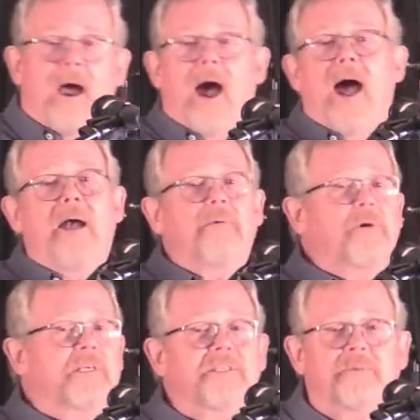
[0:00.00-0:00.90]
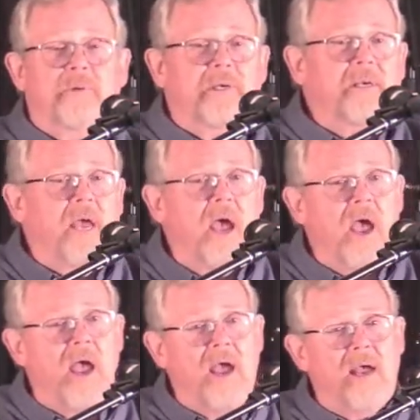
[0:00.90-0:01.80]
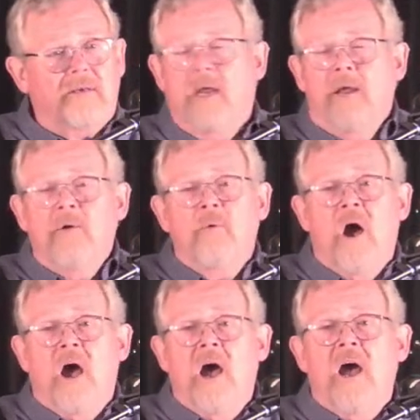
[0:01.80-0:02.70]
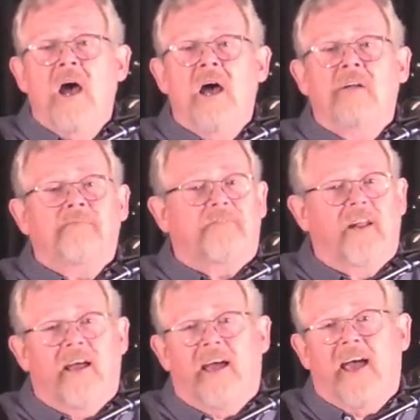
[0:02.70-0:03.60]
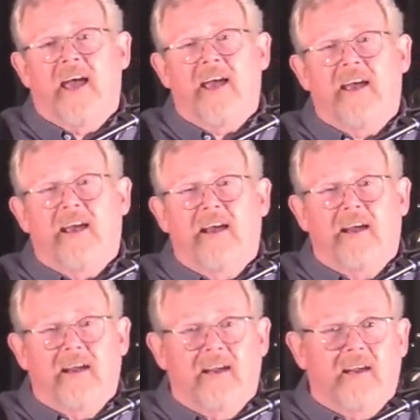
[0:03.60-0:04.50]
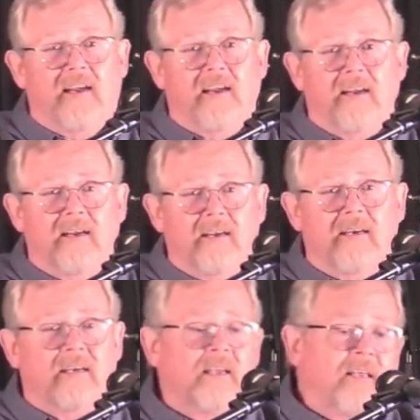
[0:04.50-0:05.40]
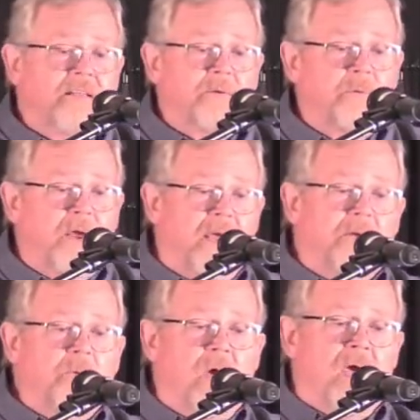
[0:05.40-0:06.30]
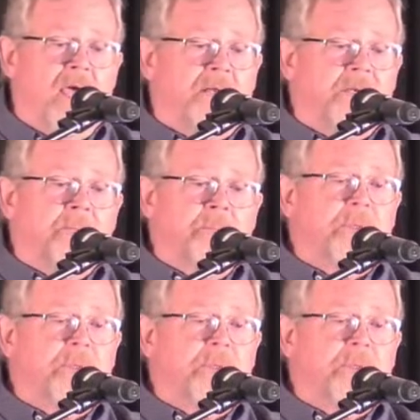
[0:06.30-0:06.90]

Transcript: I wish we had one flag, the red, white, and